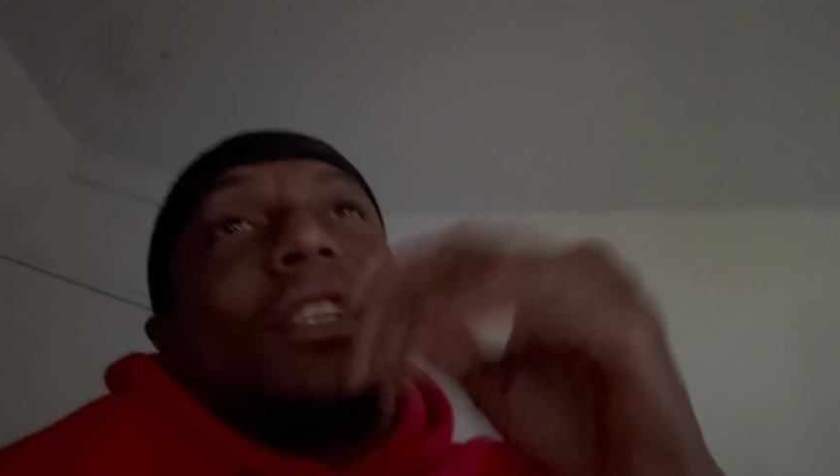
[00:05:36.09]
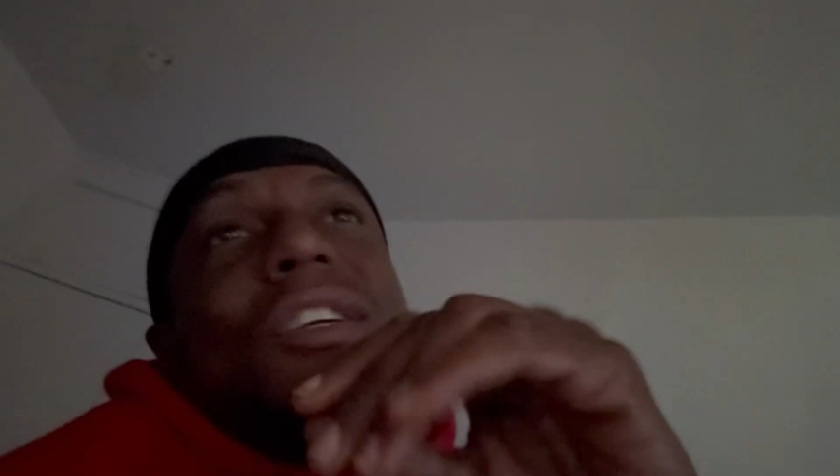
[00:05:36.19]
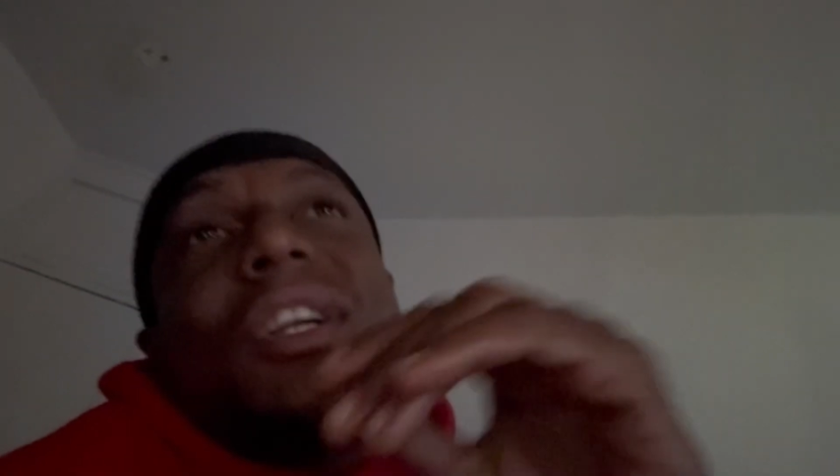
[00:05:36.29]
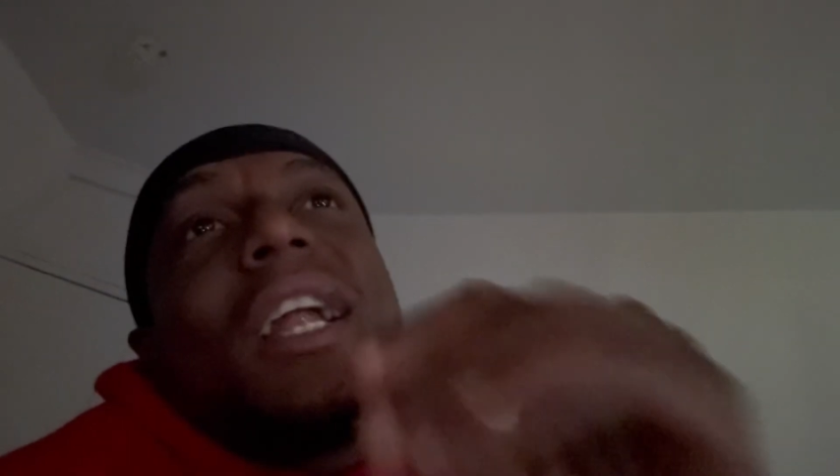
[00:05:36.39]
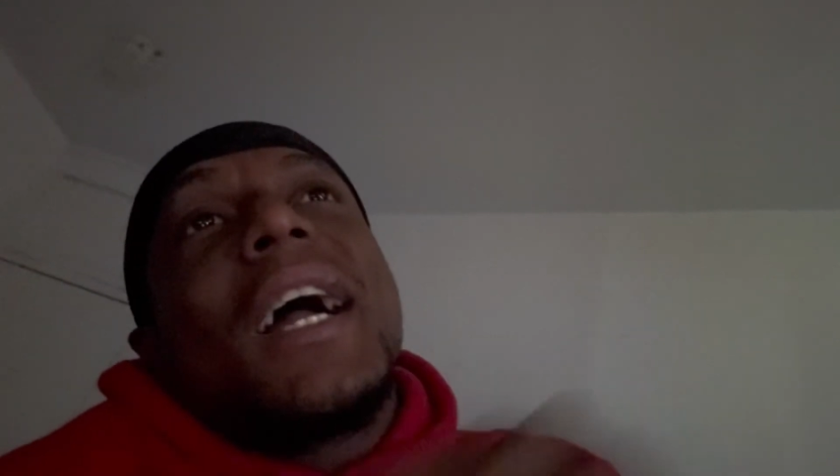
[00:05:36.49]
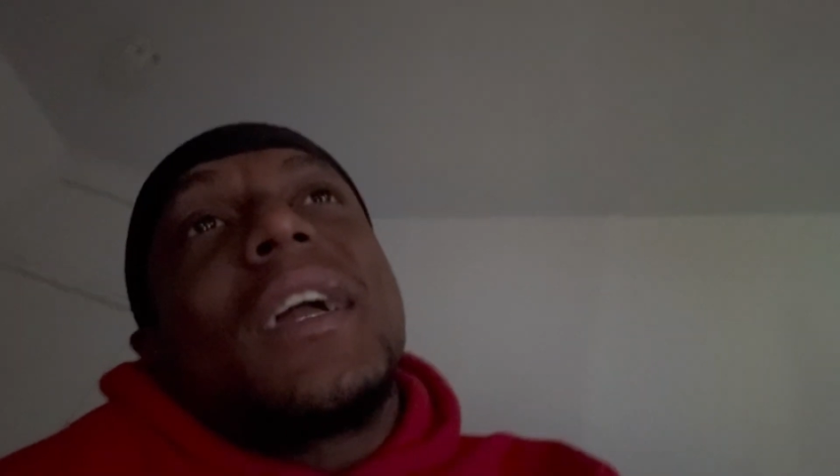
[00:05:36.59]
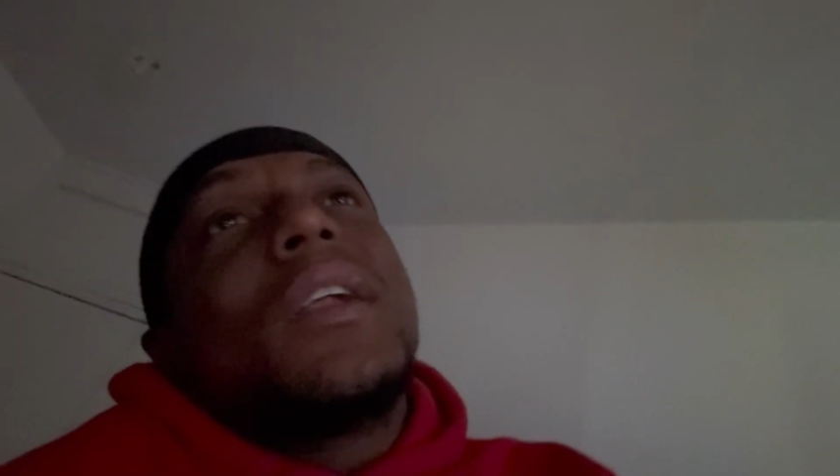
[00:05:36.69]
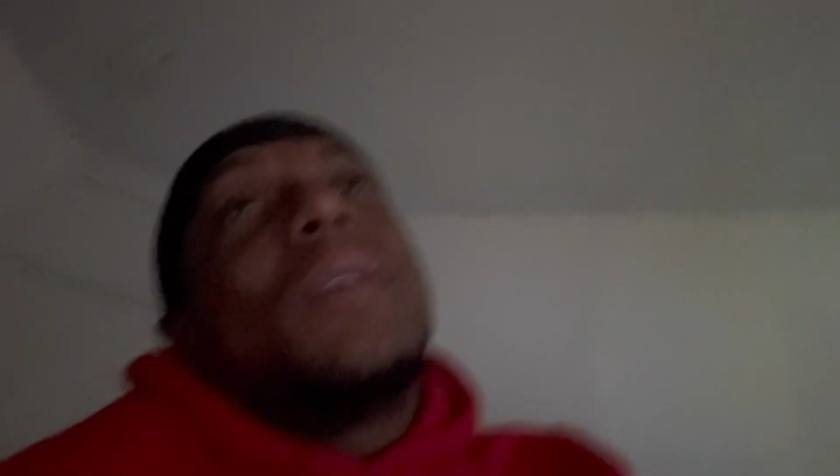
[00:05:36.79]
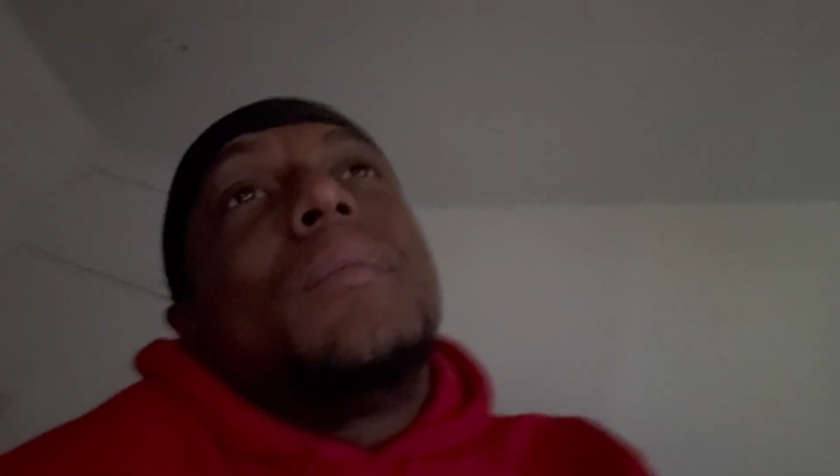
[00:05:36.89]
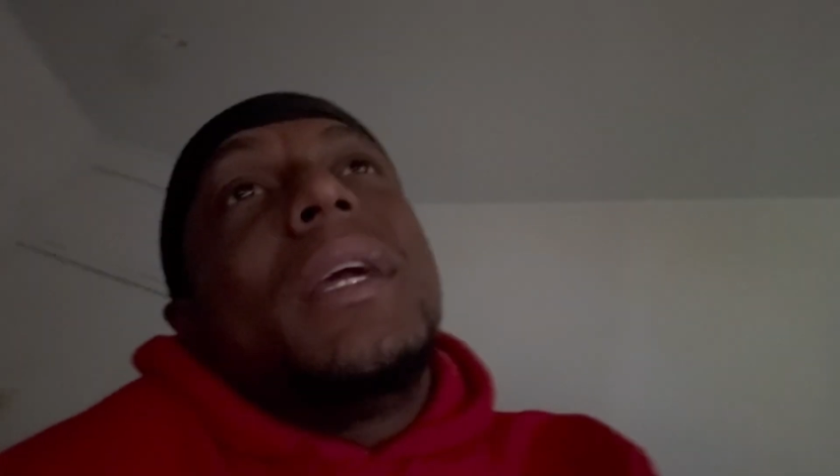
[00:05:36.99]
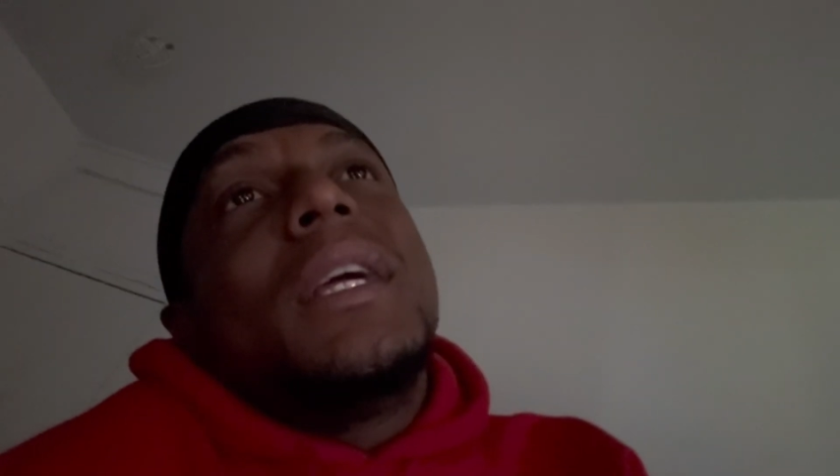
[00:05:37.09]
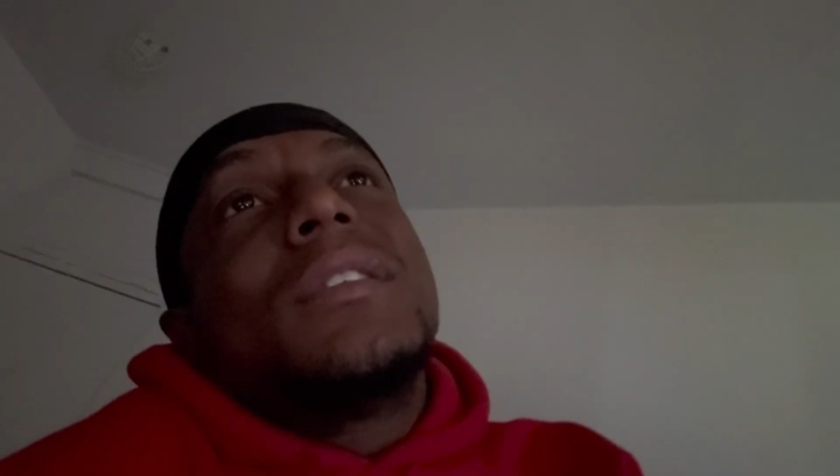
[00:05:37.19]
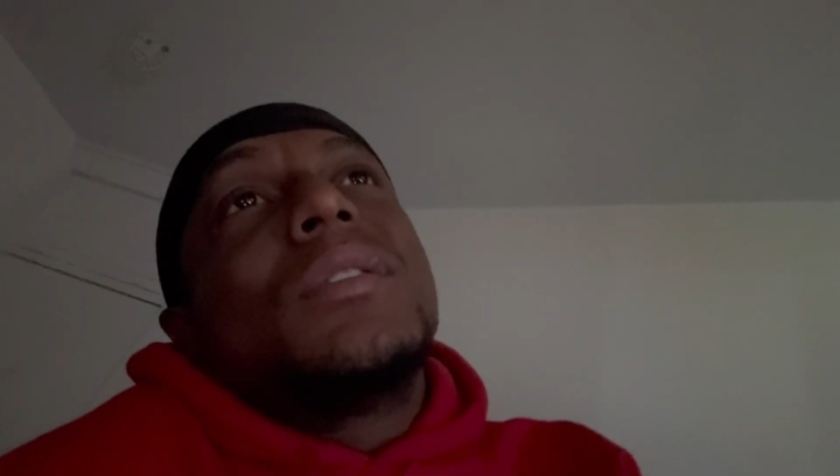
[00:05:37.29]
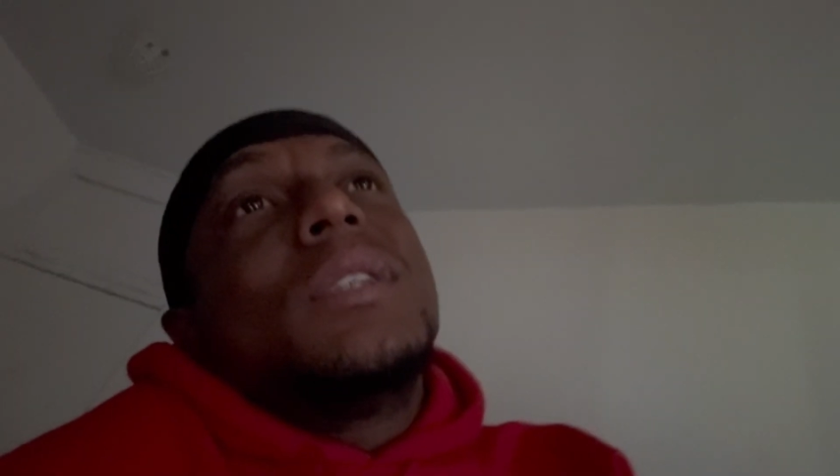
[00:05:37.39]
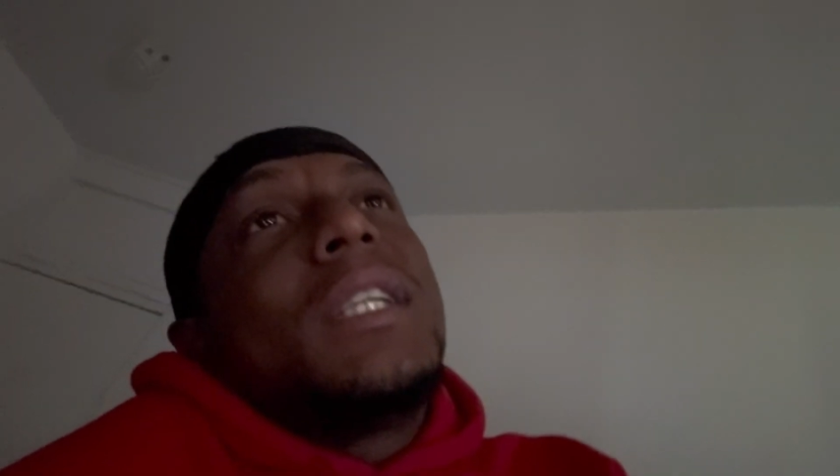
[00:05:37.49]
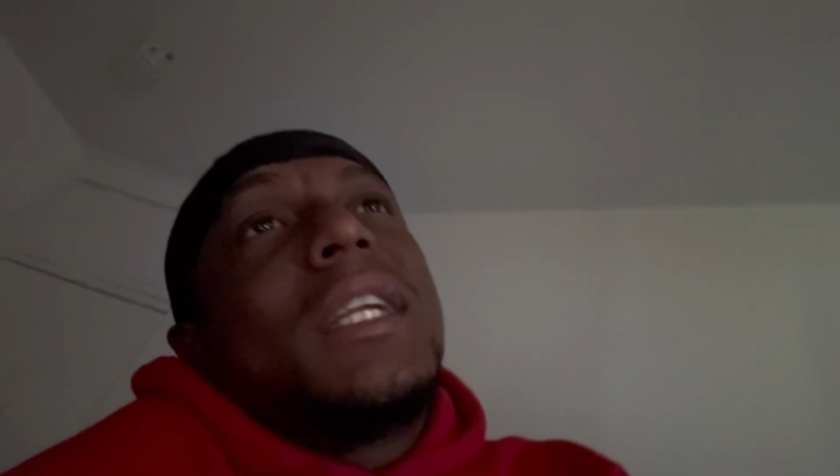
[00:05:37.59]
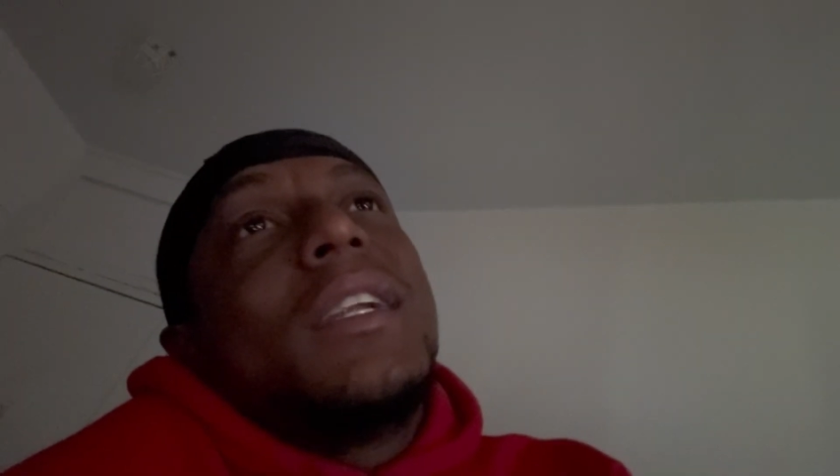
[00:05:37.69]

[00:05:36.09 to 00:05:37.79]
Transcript: you're not going to be into it